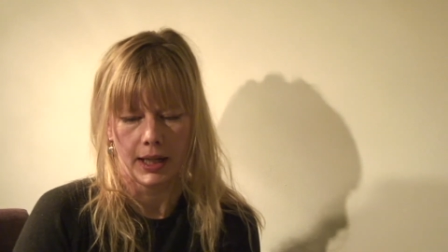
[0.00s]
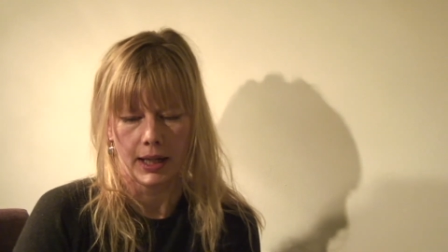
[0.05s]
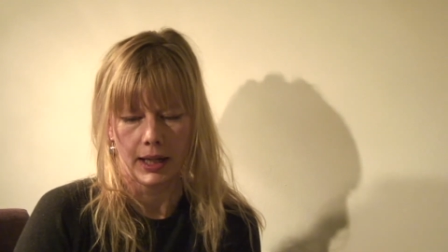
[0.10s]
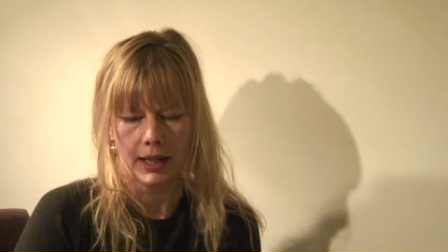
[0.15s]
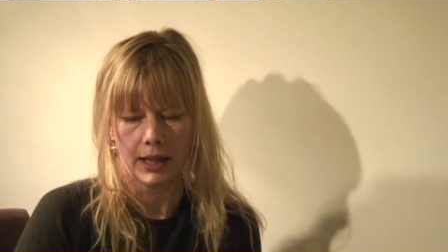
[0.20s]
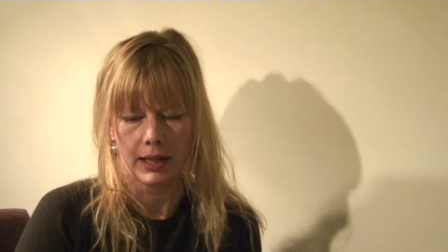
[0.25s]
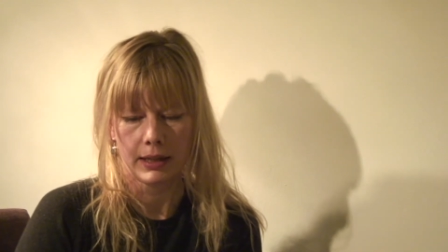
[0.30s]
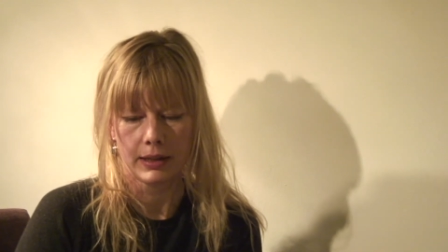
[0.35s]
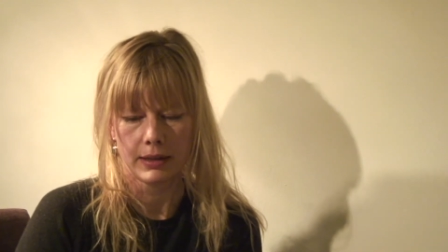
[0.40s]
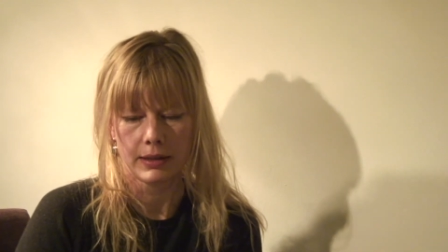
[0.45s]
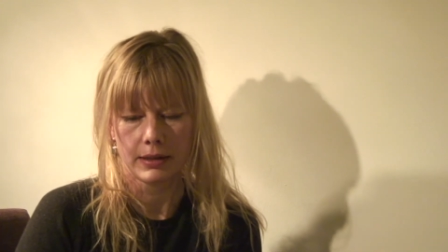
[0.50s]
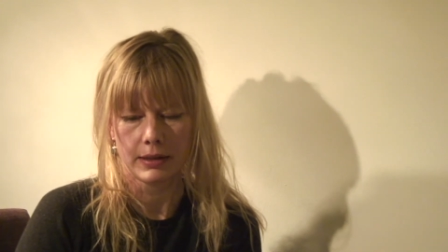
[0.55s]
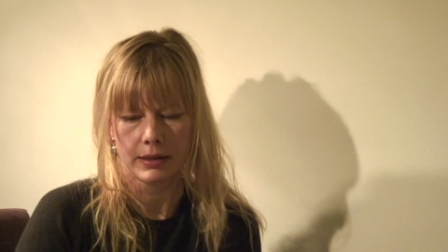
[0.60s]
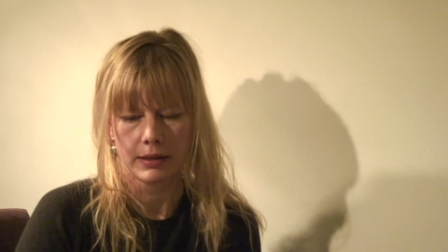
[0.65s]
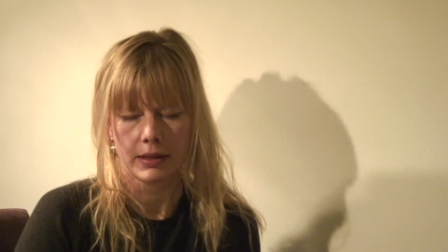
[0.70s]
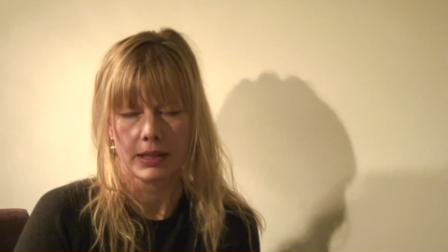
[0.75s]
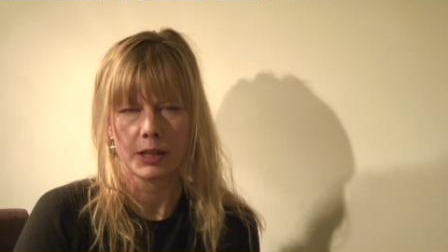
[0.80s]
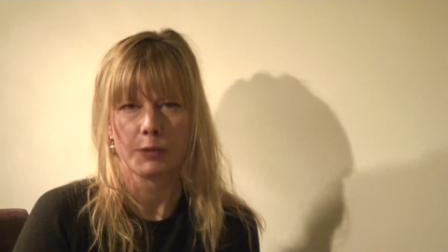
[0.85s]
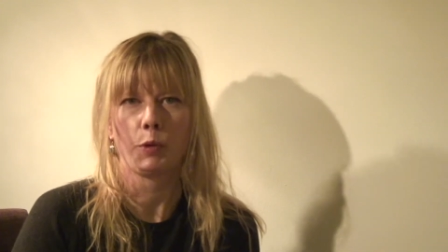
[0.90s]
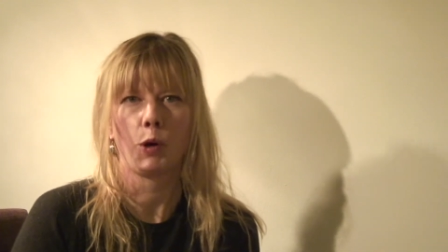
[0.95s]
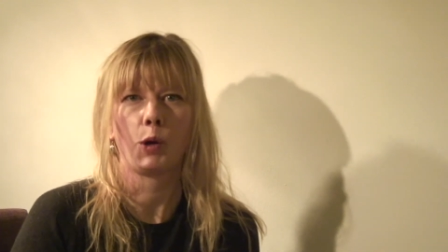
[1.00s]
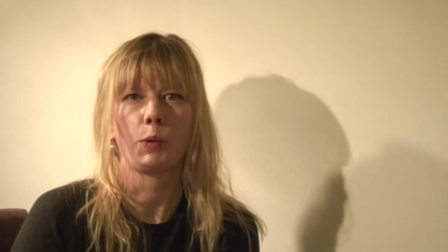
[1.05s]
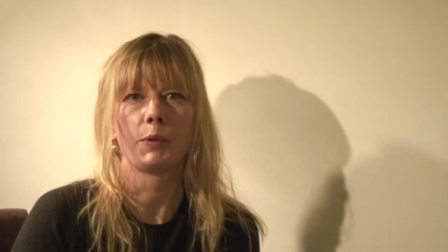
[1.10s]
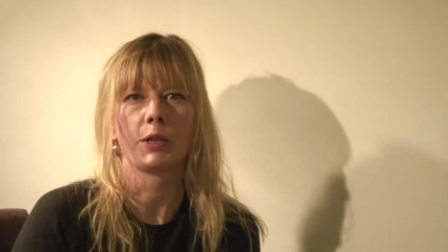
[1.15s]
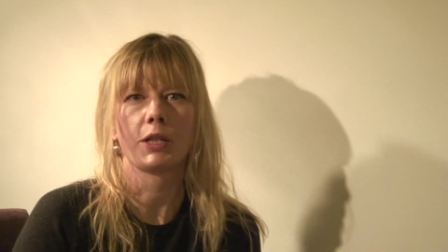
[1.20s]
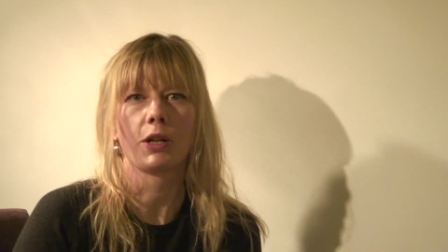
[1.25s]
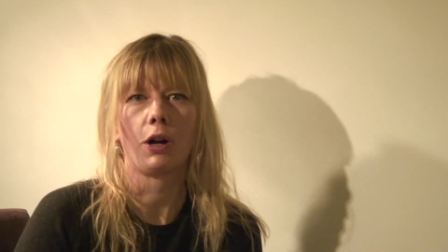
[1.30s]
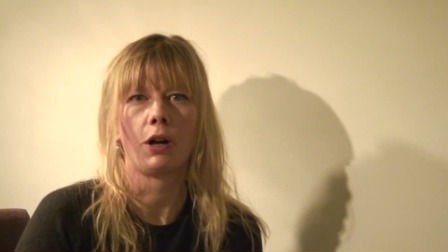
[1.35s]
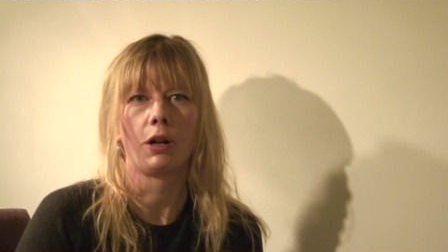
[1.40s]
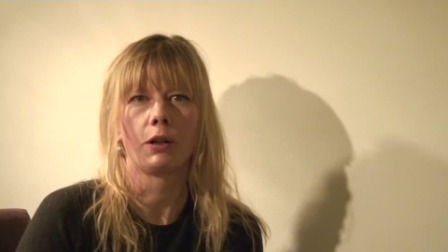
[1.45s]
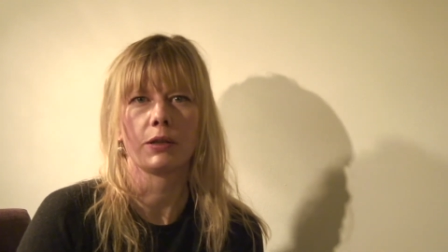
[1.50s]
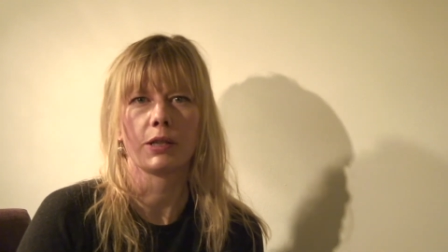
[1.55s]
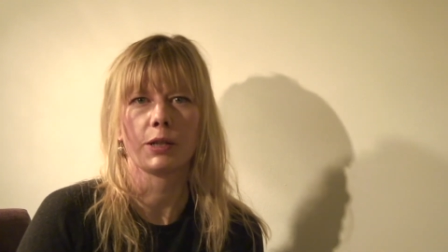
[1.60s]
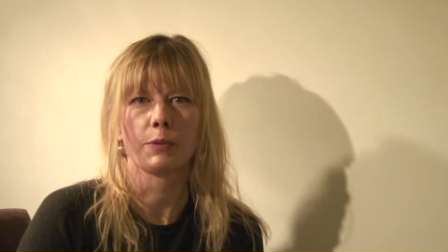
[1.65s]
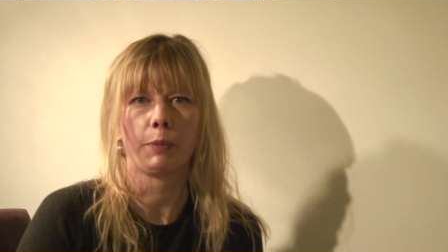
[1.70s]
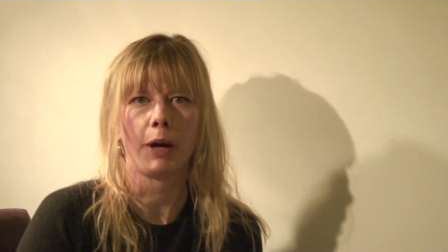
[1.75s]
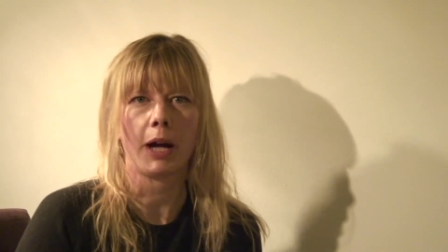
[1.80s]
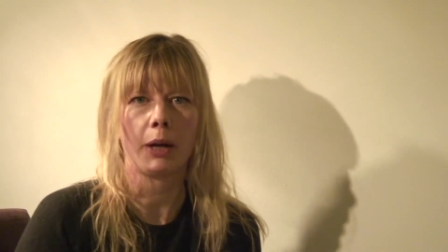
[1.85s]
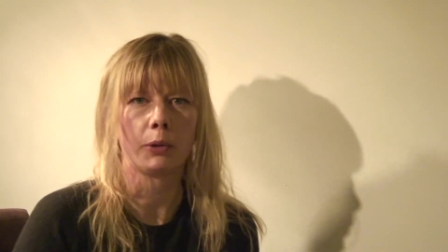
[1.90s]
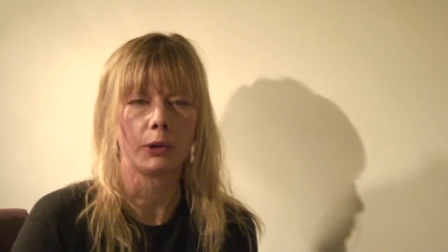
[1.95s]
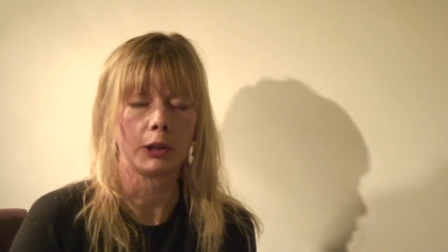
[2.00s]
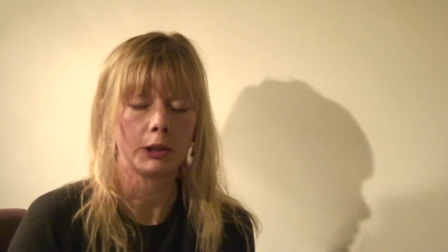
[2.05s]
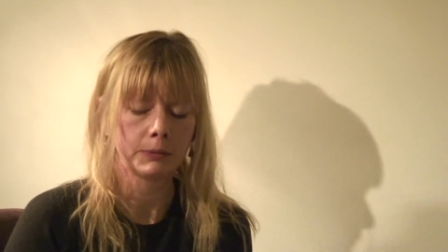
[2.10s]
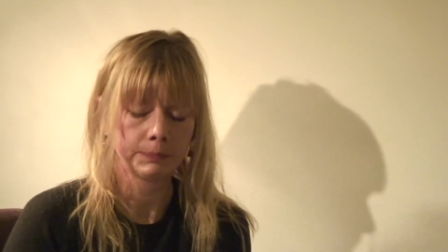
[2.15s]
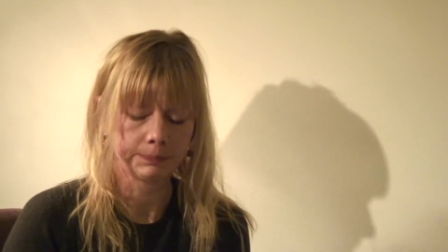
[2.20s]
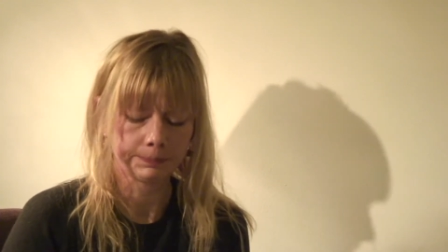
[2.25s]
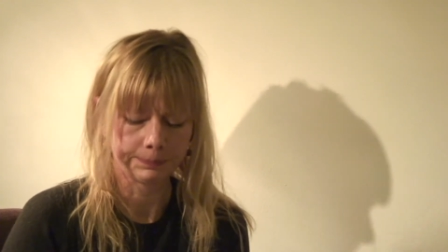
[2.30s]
And this poem is called Spiral.